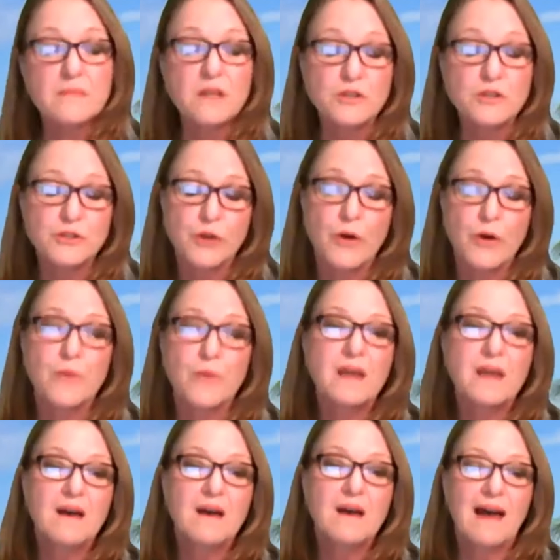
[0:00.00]
So
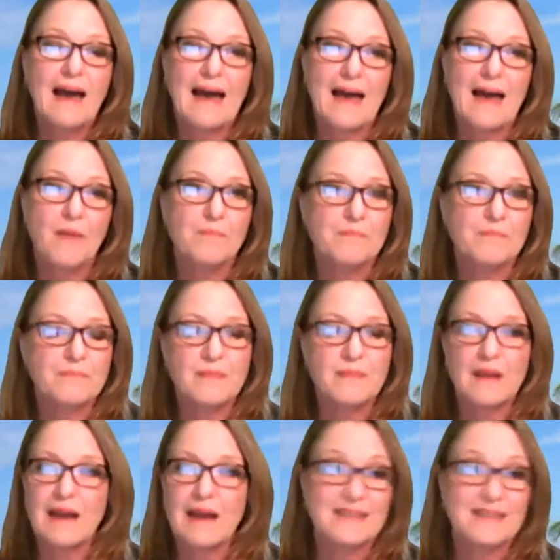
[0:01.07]
I
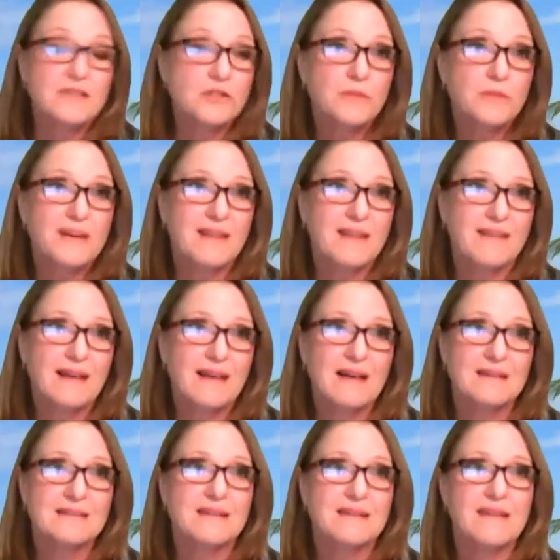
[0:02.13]
didn't do anything
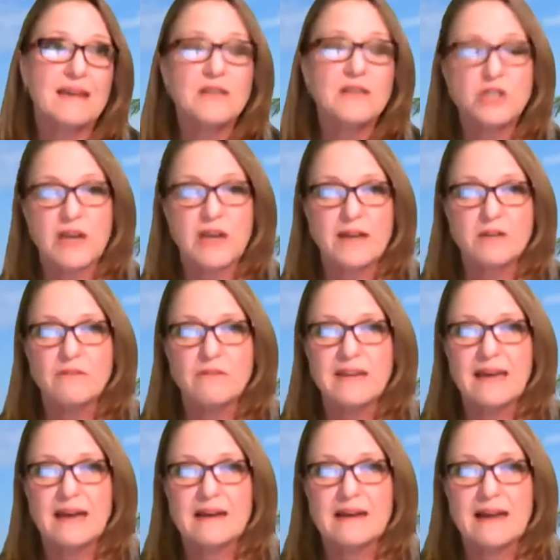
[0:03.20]
else. And then in
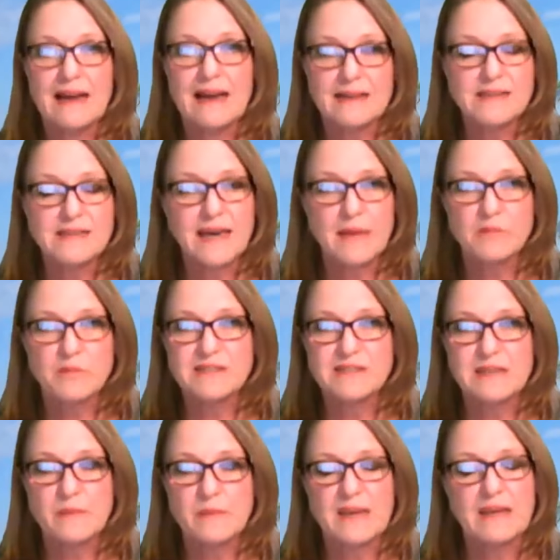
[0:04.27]
January, a client came to
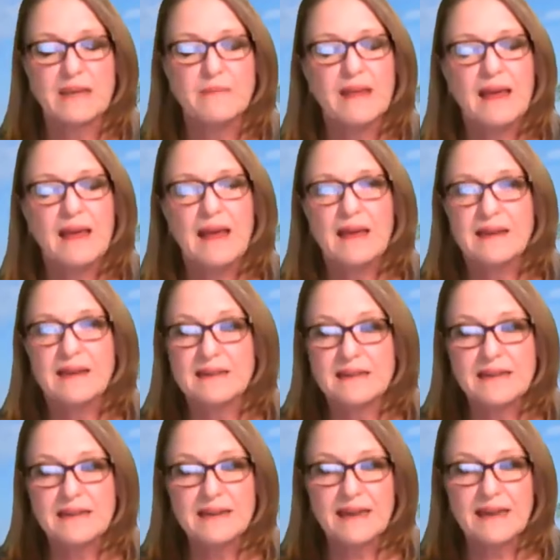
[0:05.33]
see me. And
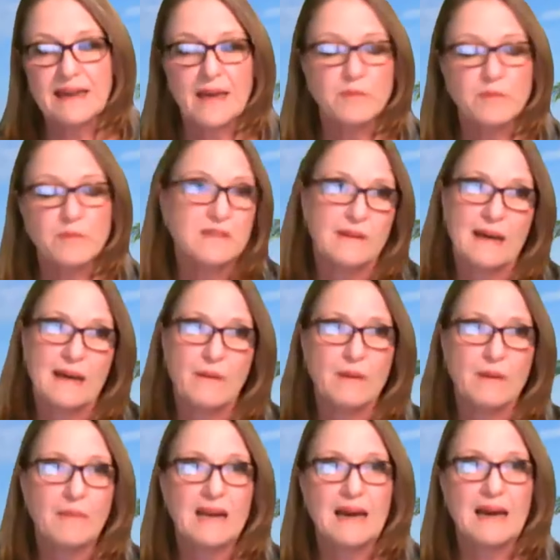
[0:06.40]
Nina came, she's one
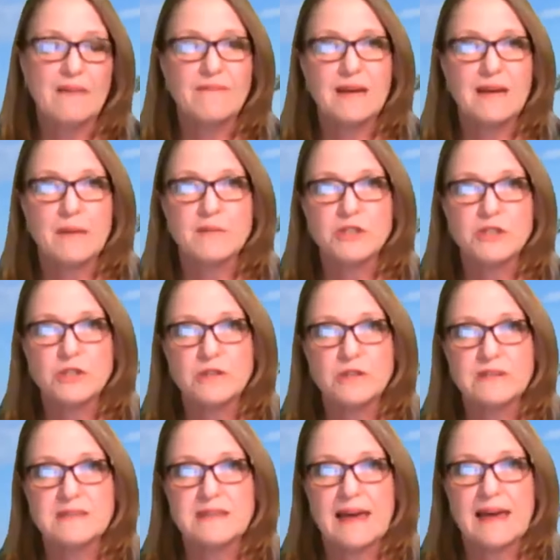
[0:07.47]
of my life alignment
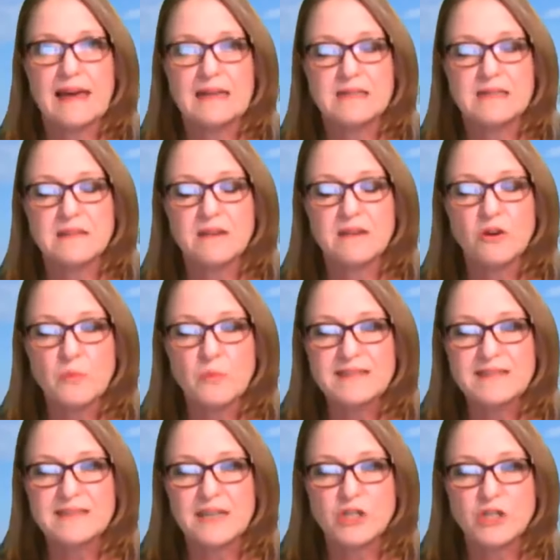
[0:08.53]
students and
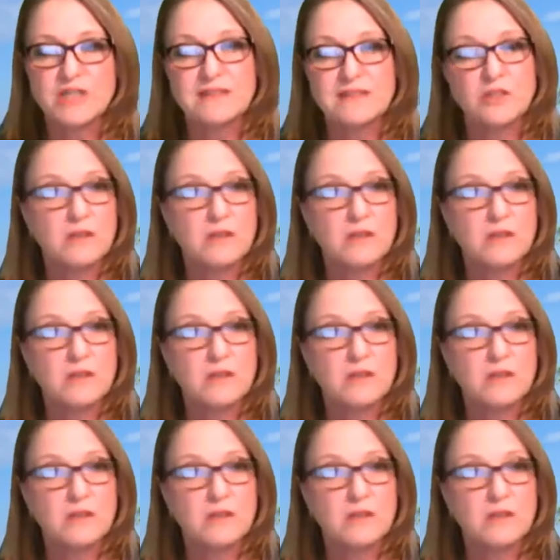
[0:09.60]
therapist, and she said, you're